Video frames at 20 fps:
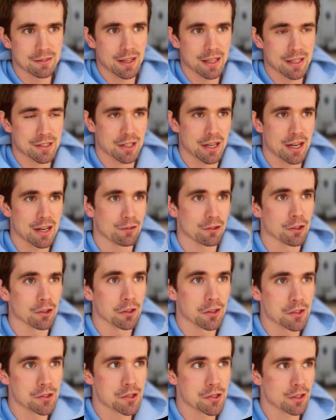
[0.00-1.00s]
That's kind of a
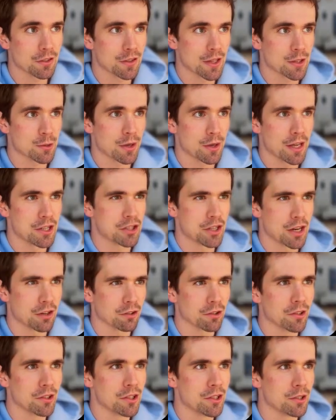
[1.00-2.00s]
little easier, and that's what I
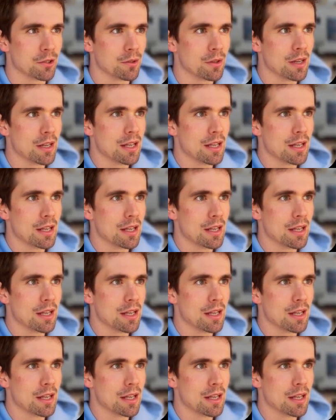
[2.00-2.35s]
generally do.